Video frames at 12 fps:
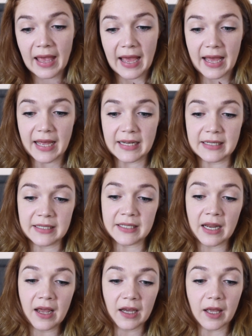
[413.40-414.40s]

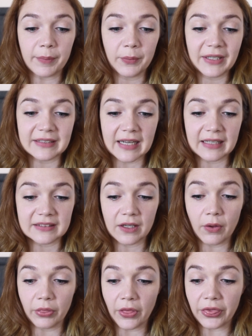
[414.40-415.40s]
and a couple of weeks
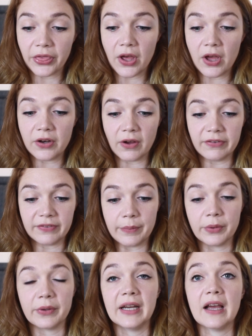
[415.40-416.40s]
later, on the 3rd of
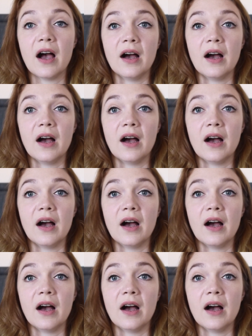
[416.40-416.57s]
February,